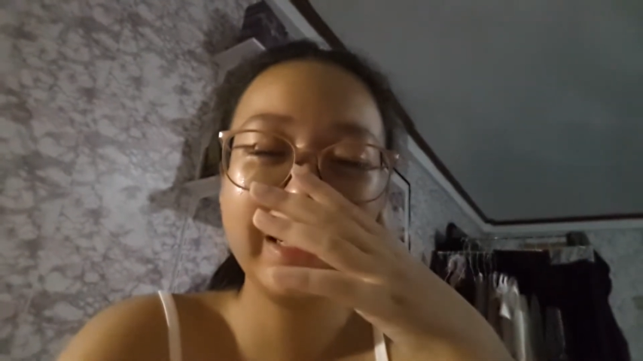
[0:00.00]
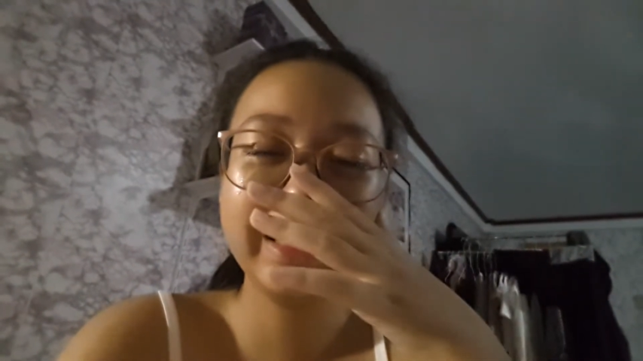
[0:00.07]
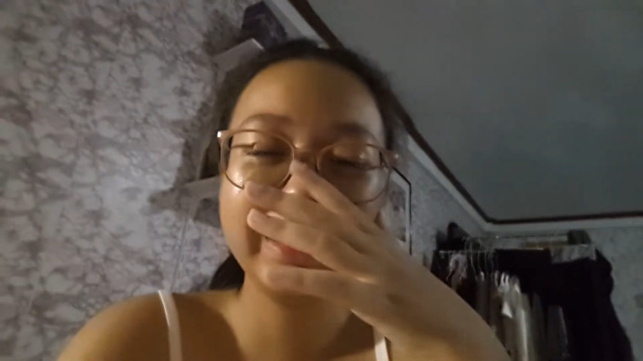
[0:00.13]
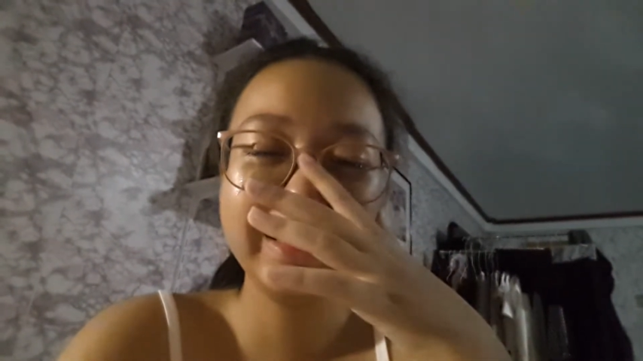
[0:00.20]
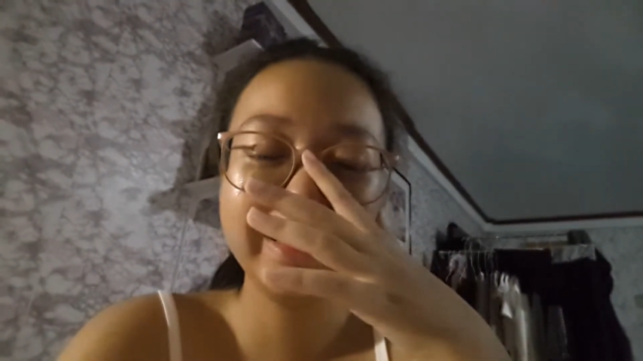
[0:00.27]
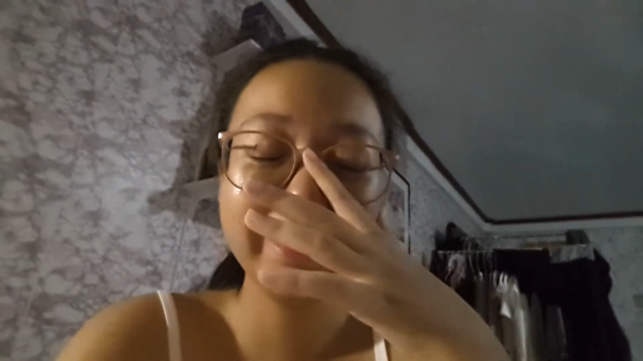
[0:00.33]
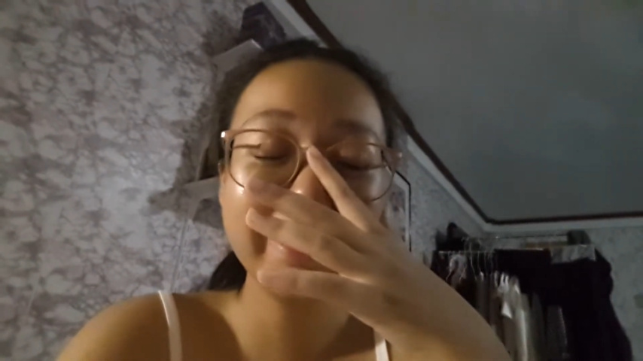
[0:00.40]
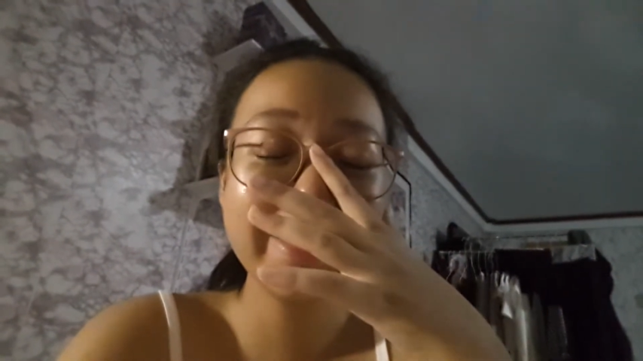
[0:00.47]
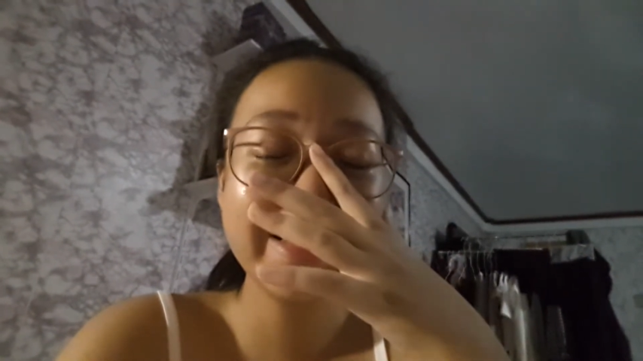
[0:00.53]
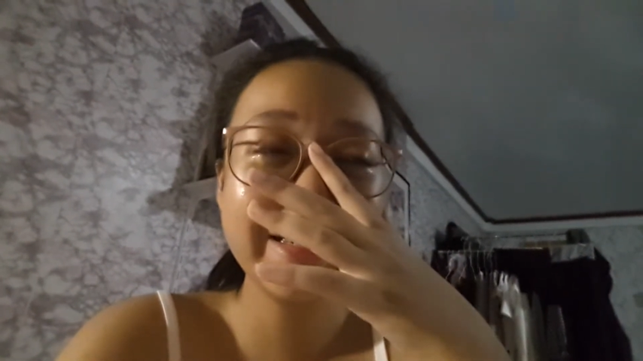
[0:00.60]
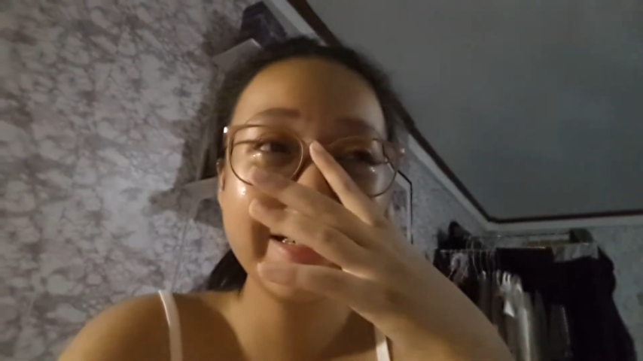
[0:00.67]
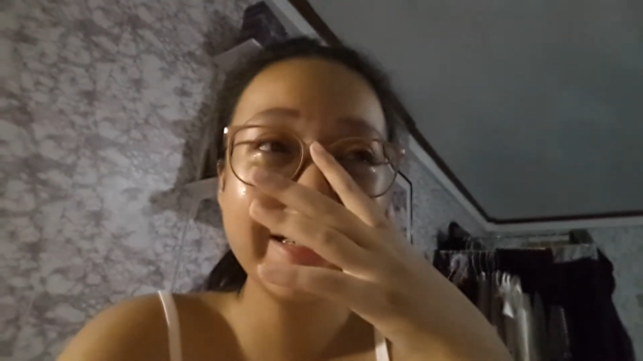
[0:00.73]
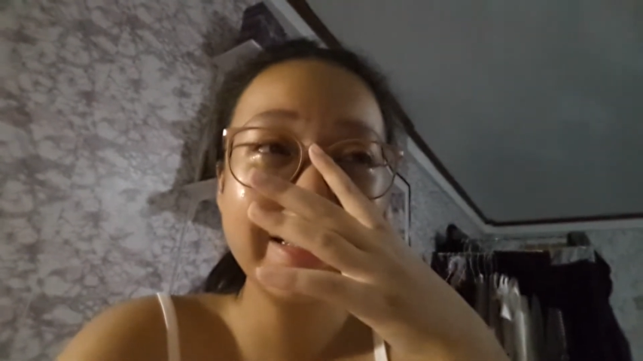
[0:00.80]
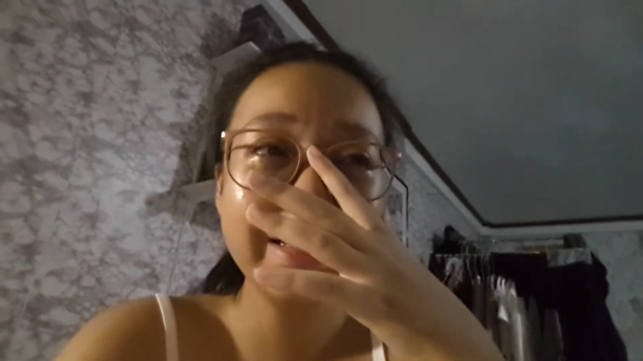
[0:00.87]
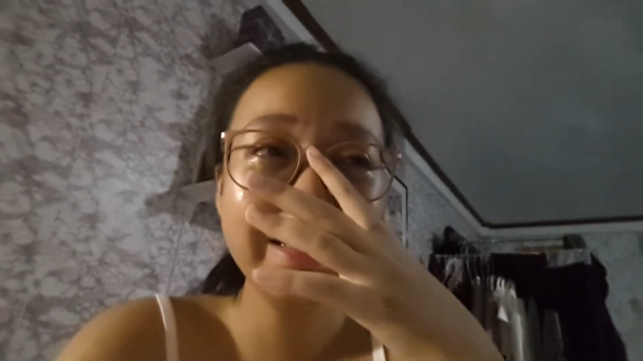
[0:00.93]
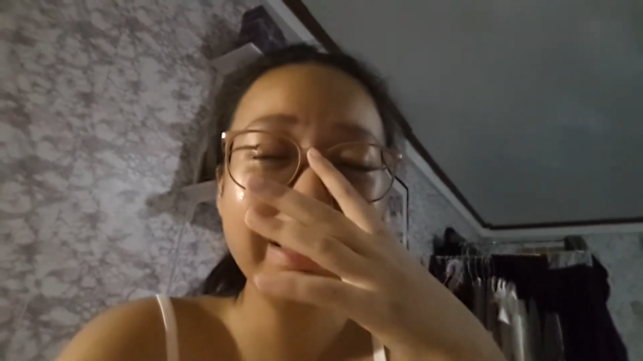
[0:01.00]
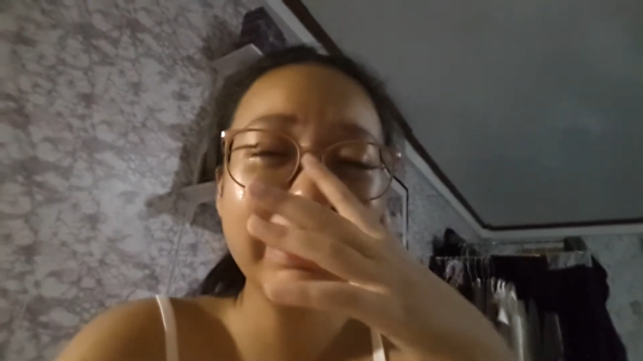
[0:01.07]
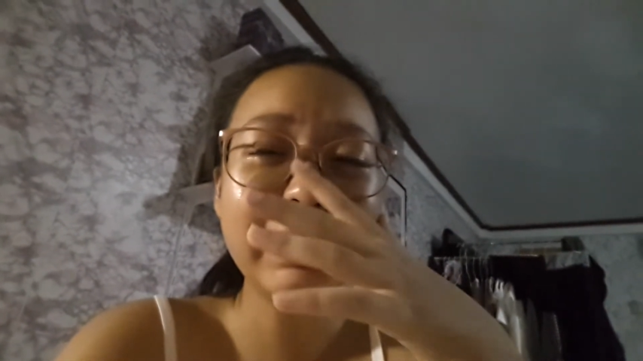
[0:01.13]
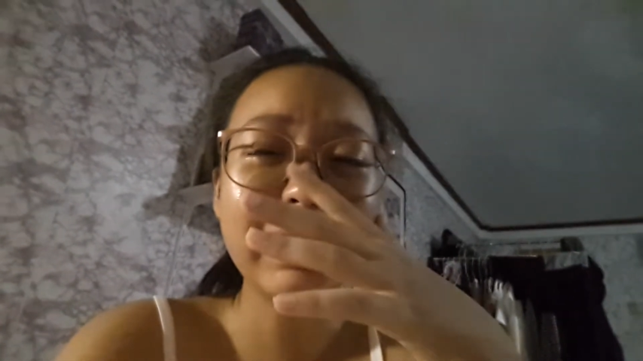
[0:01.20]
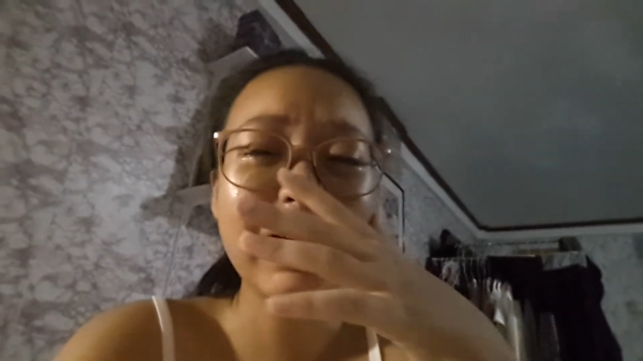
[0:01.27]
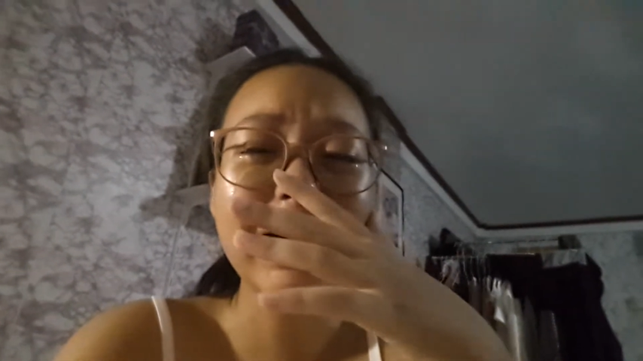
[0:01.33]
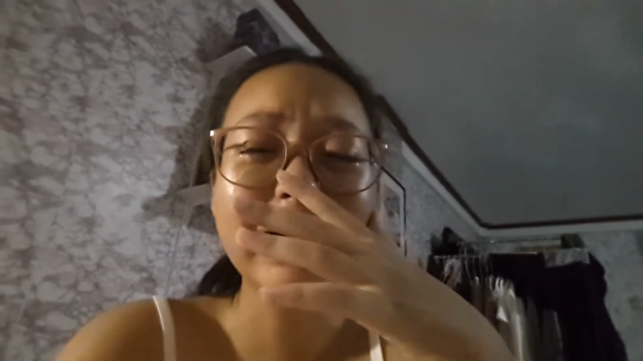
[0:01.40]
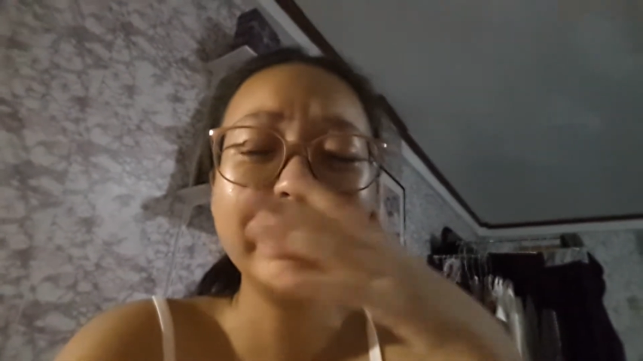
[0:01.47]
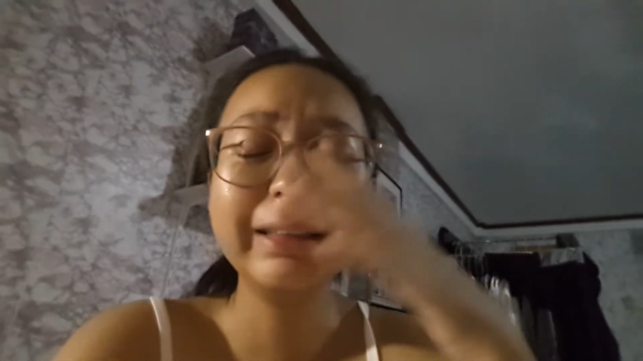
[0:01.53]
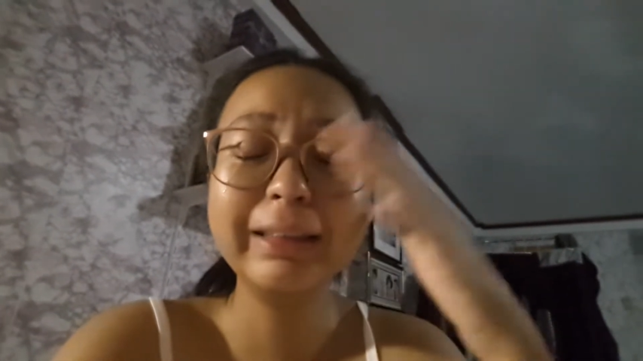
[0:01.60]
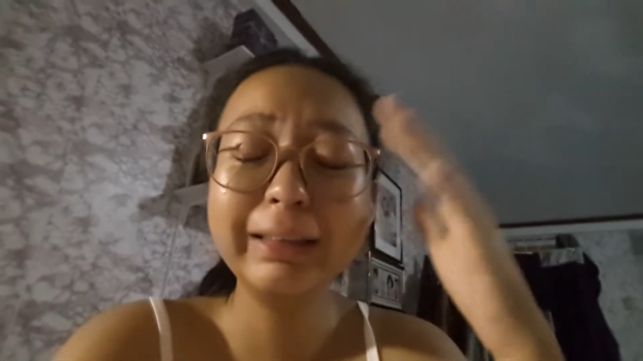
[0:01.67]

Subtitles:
Elites, and